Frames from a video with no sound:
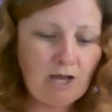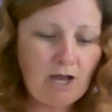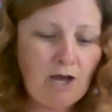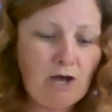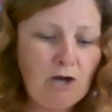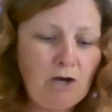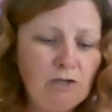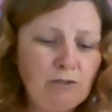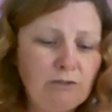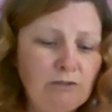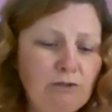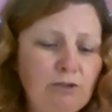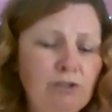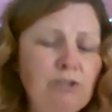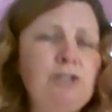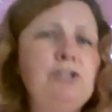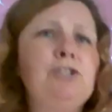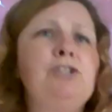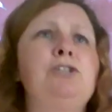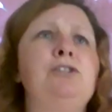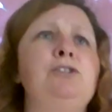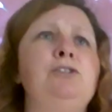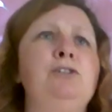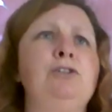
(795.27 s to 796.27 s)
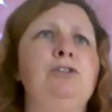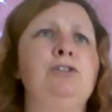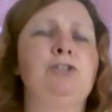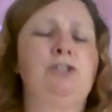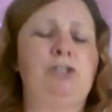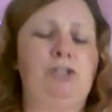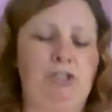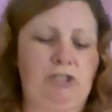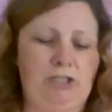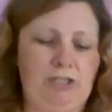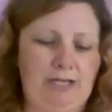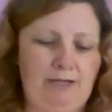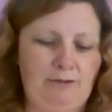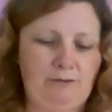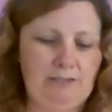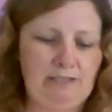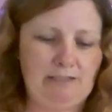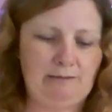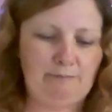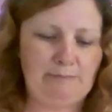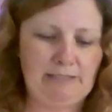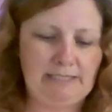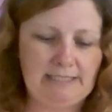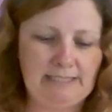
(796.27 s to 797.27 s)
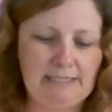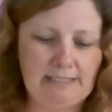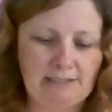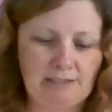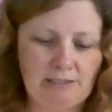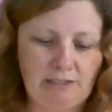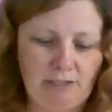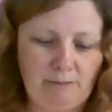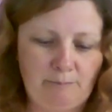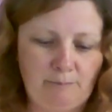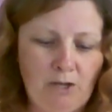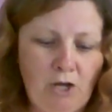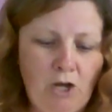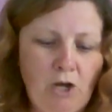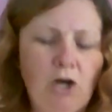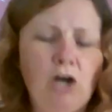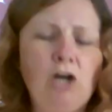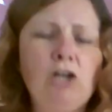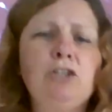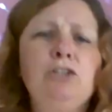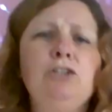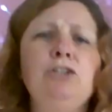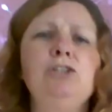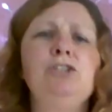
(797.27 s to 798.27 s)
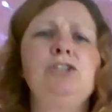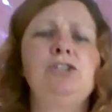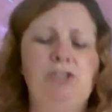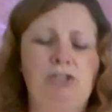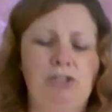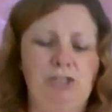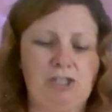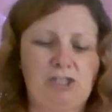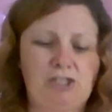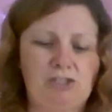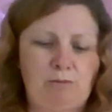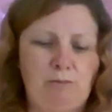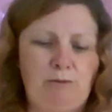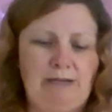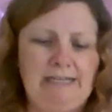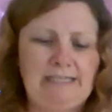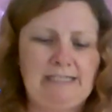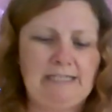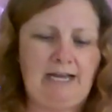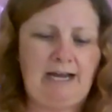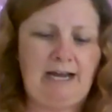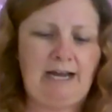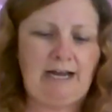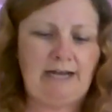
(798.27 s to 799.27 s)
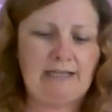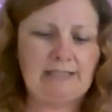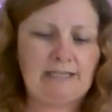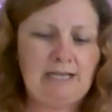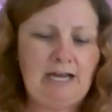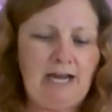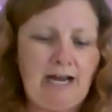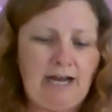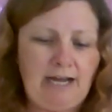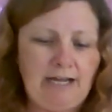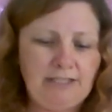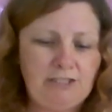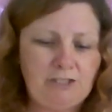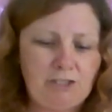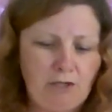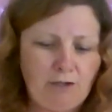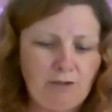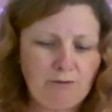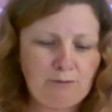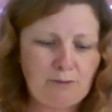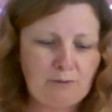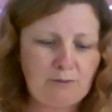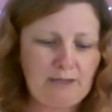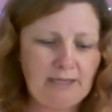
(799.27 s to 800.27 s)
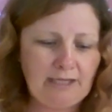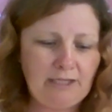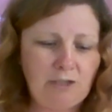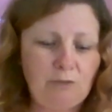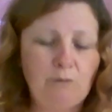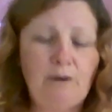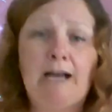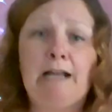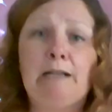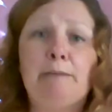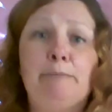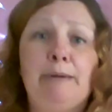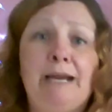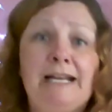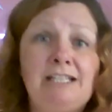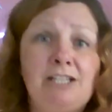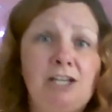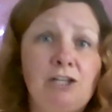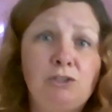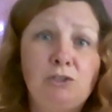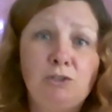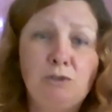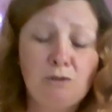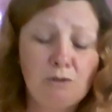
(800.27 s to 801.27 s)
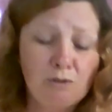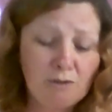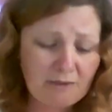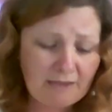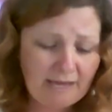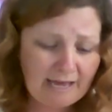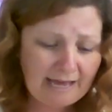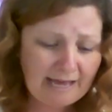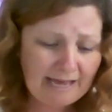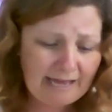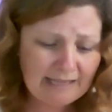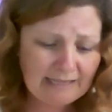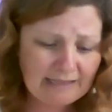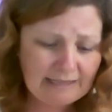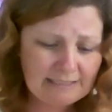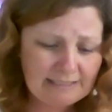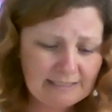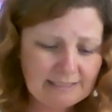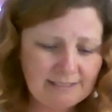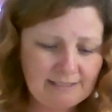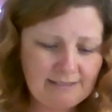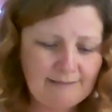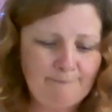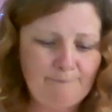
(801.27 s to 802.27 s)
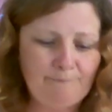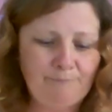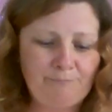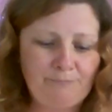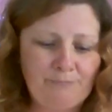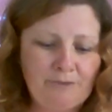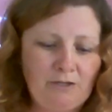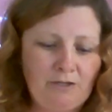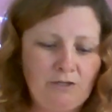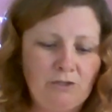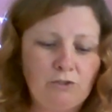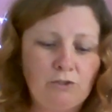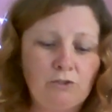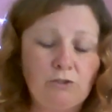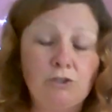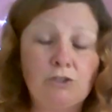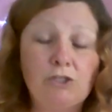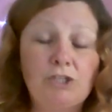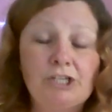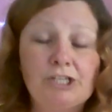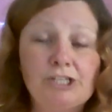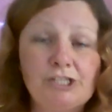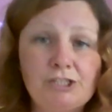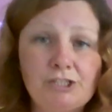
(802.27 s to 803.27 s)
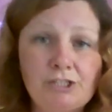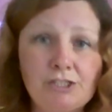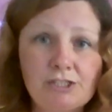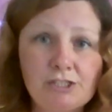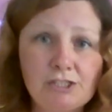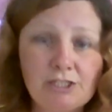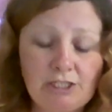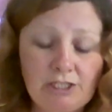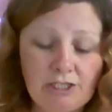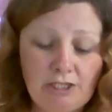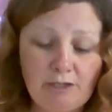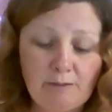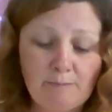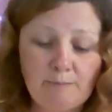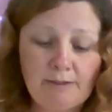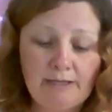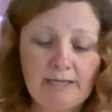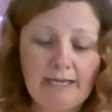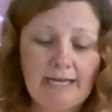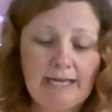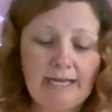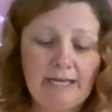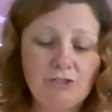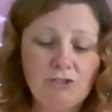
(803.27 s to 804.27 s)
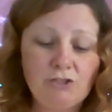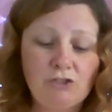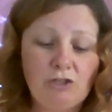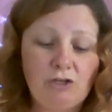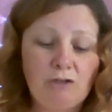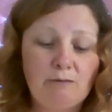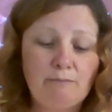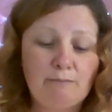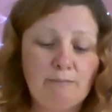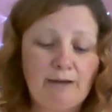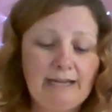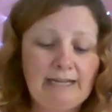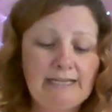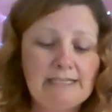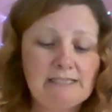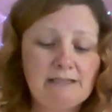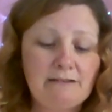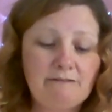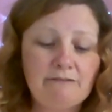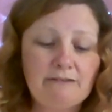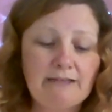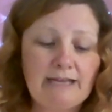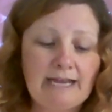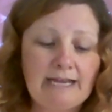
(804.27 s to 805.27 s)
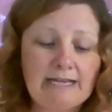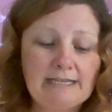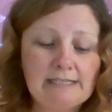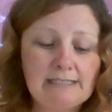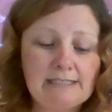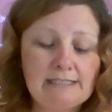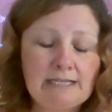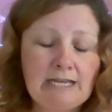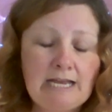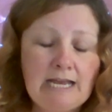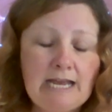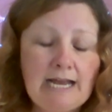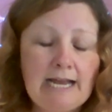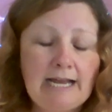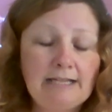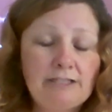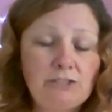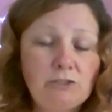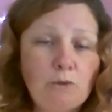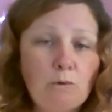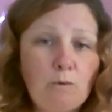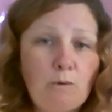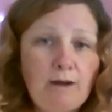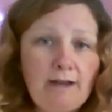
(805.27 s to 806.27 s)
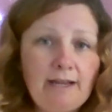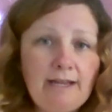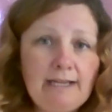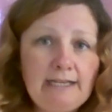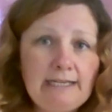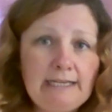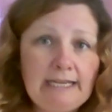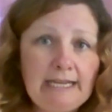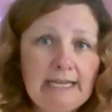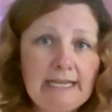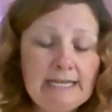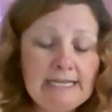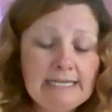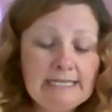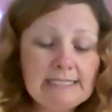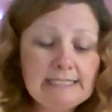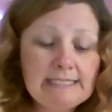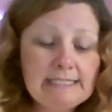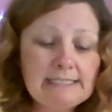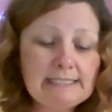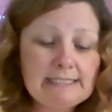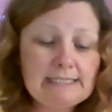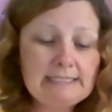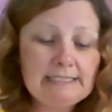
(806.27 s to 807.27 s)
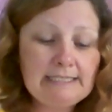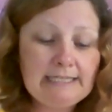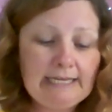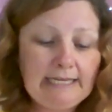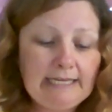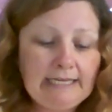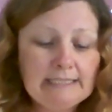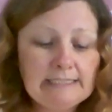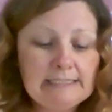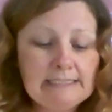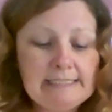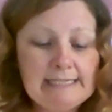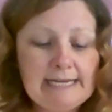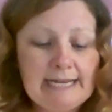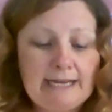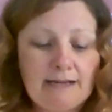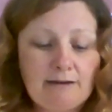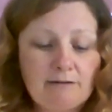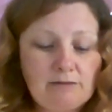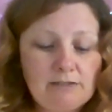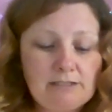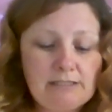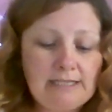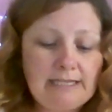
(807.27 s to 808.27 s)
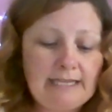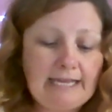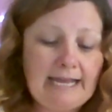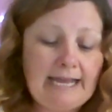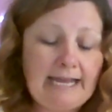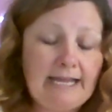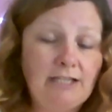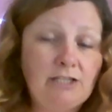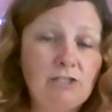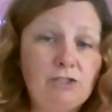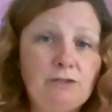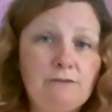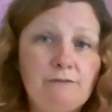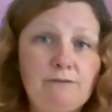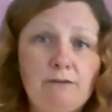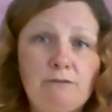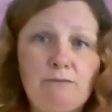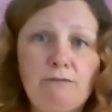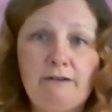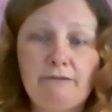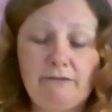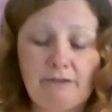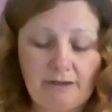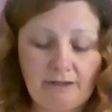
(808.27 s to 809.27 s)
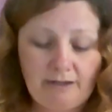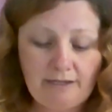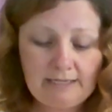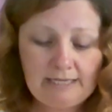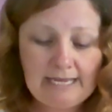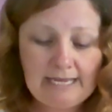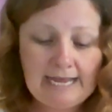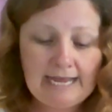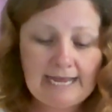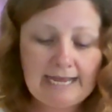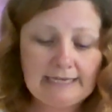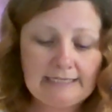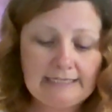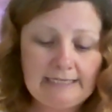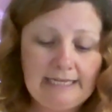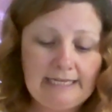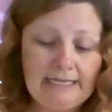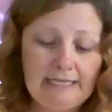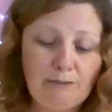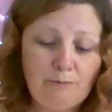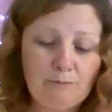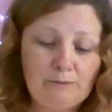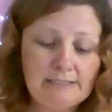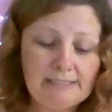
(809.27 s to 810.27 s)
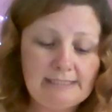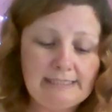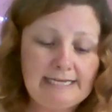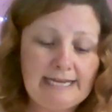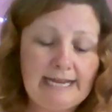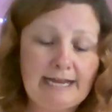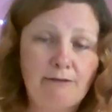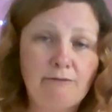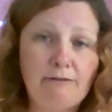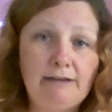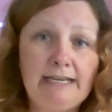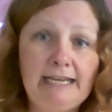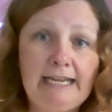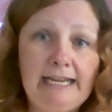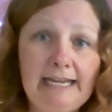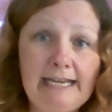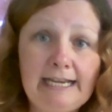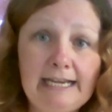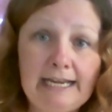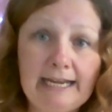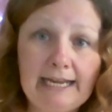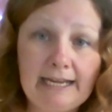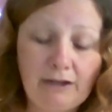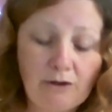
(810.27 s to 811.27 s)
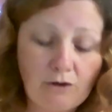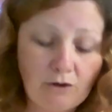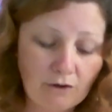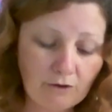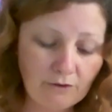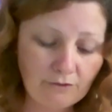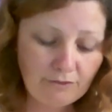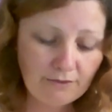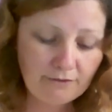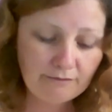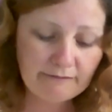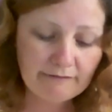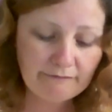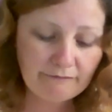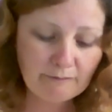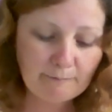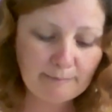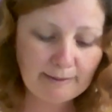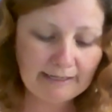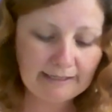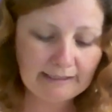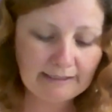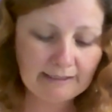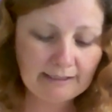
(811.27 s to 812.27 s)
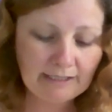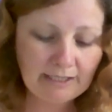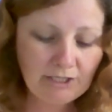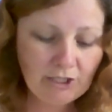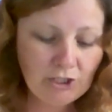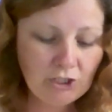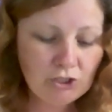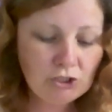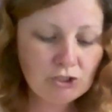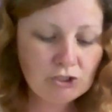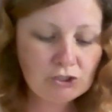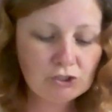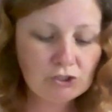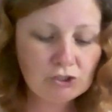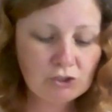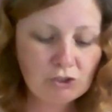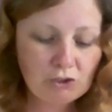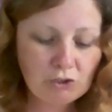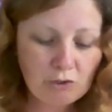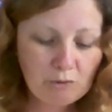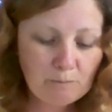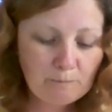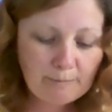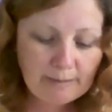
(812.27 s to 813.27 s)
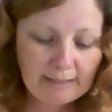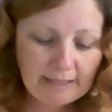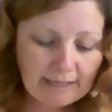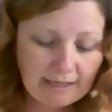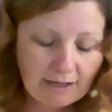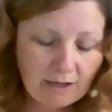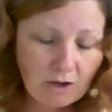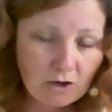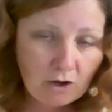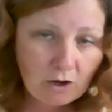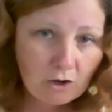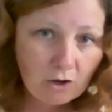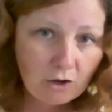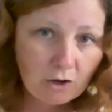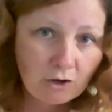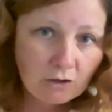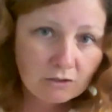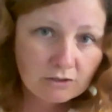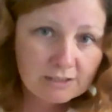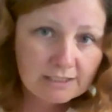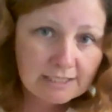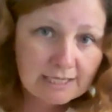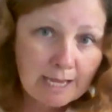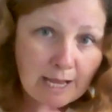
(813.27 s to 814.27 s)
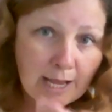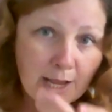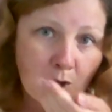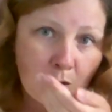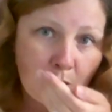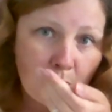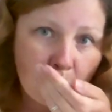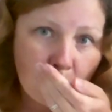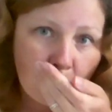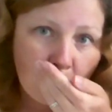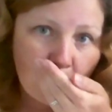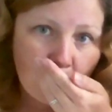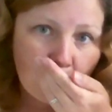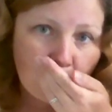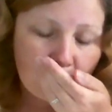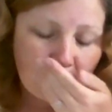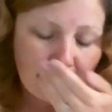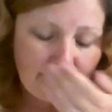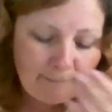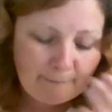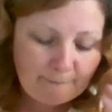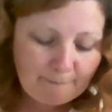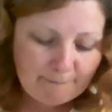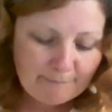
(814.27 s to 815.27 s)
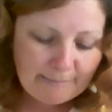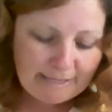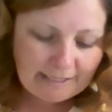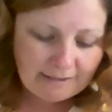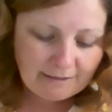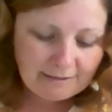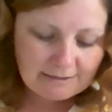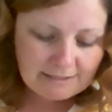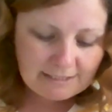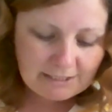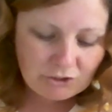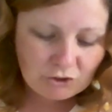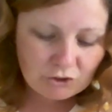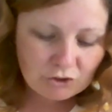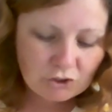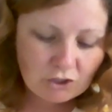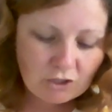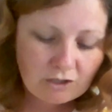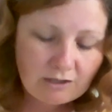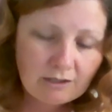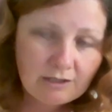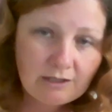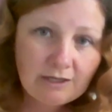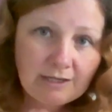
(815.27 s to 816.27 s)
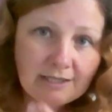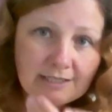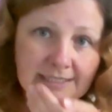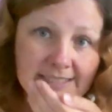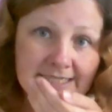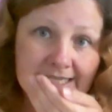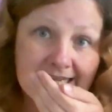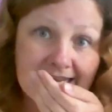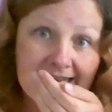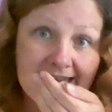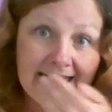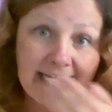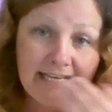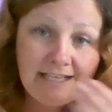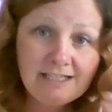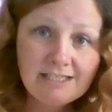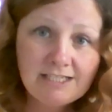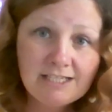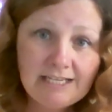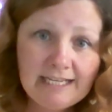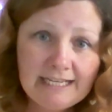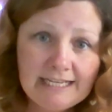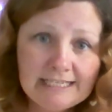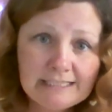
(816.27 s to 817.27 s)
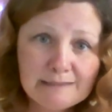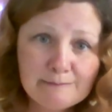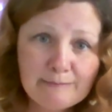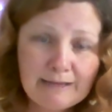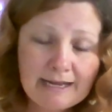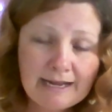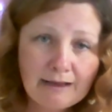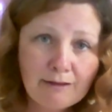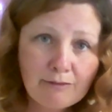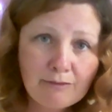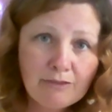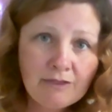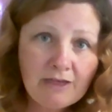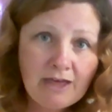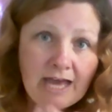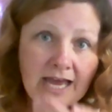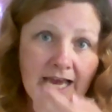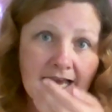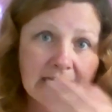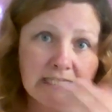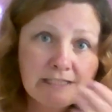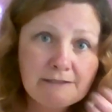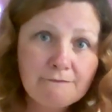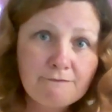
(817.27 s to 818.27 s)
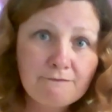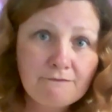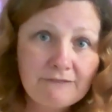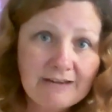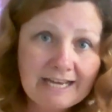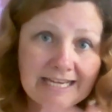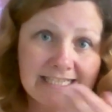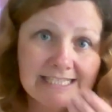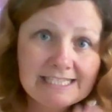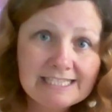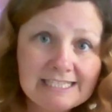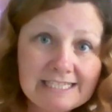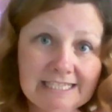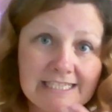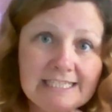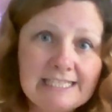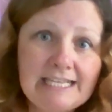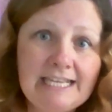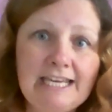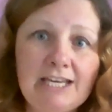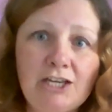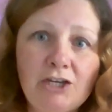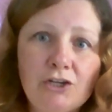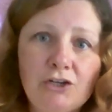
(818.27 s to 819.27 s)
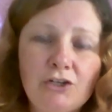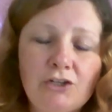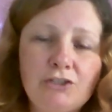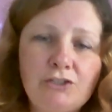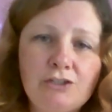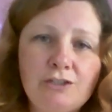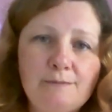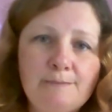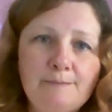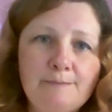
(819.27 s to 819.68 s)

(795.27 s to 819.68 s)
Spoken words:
"Augustus!" shouted Mrs. Gloop. "Augustus, sweetheart, I don't think you had better do that." Augustus Gloop, as you might have guessed, had quietly sneaked down to the edge of the river, and he was now kneeling on the riverbank, scooping hot, melted chocolate into his mouth as fast as he could.